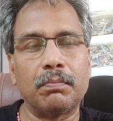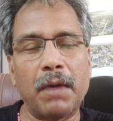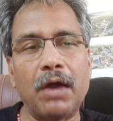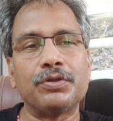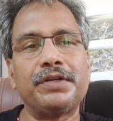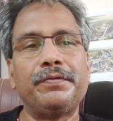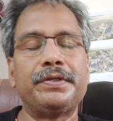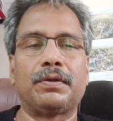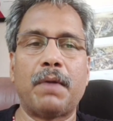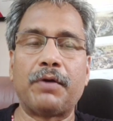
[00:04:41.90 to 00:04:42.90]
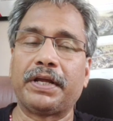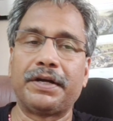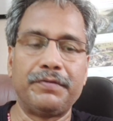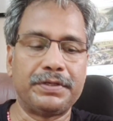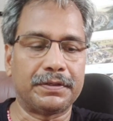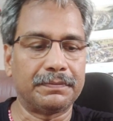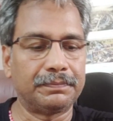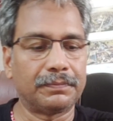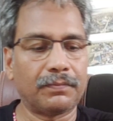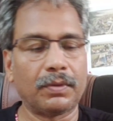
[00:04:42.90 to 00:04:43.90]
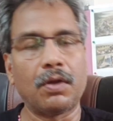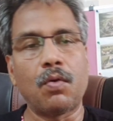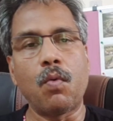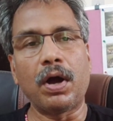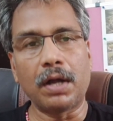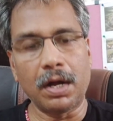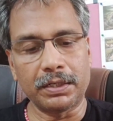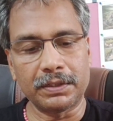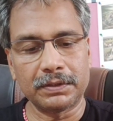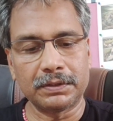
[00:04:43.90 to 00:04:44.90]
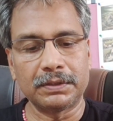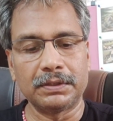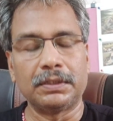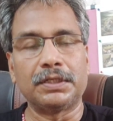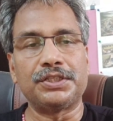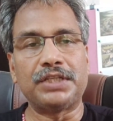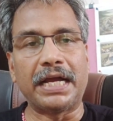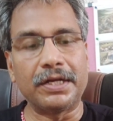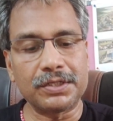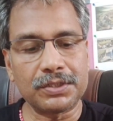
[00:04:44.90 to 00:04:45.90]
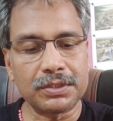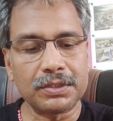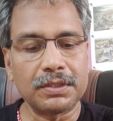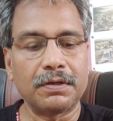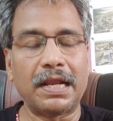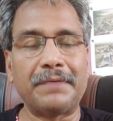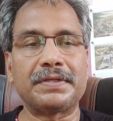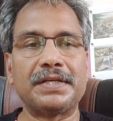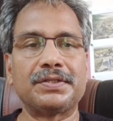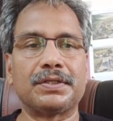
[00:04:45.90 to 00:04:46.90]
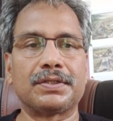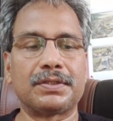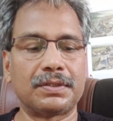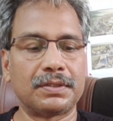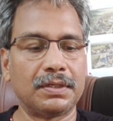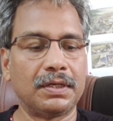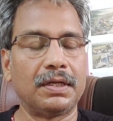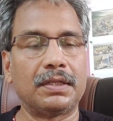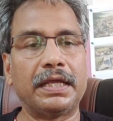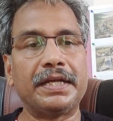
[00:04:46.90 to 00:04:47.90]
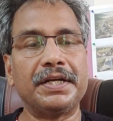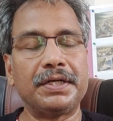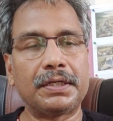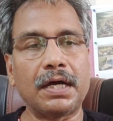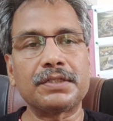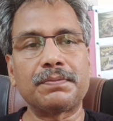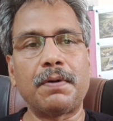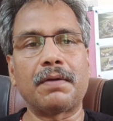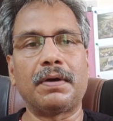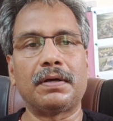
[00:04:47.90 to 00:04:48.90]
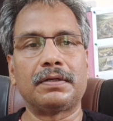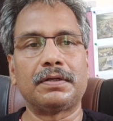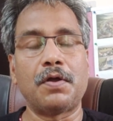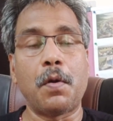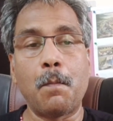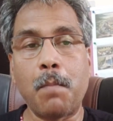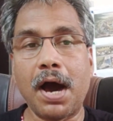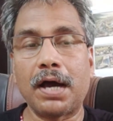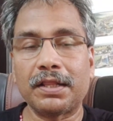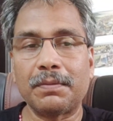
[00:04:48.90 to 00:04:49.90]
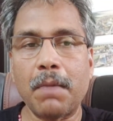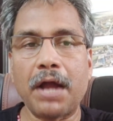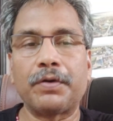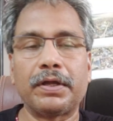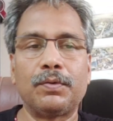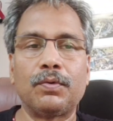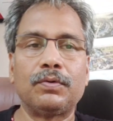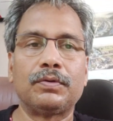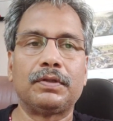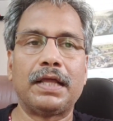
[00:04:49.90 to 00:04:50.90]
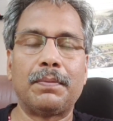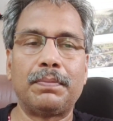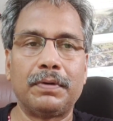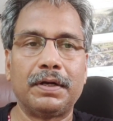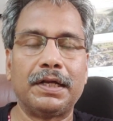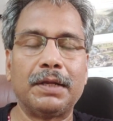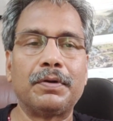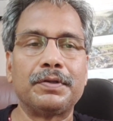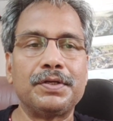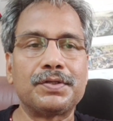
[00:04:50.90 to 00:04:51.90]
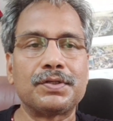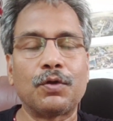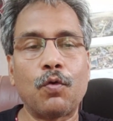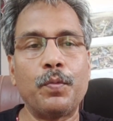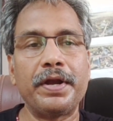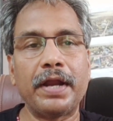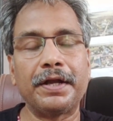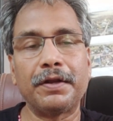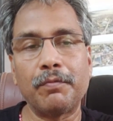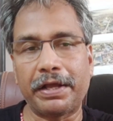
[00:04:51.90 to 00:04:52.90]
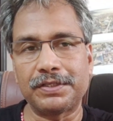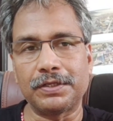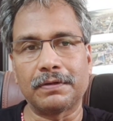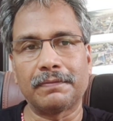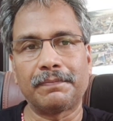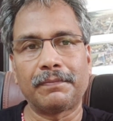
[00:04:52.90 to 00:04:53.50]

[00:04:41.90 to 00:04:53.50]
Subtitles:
biology division, biotech division, Wockhardt, Zydus Life Sciences, then Intas Pharma, Bharat Biotech, you know, they have developed this COVID-19 vaccine.